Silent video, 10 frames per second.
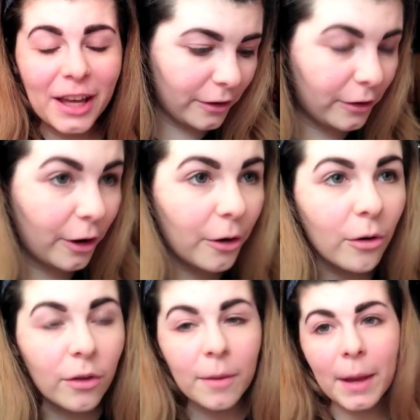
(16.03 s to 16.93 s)

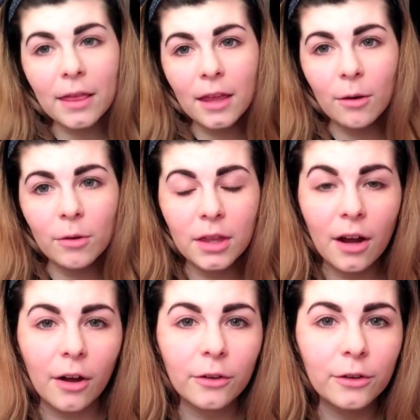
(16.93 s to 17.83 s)
So the main thing with the
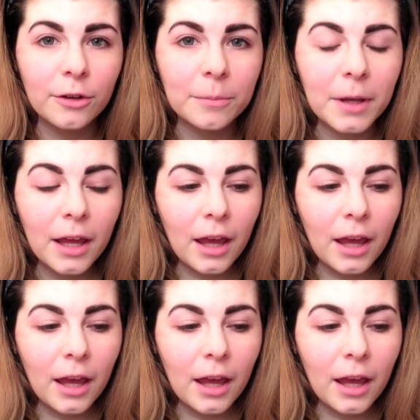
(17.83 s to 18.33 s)
costume,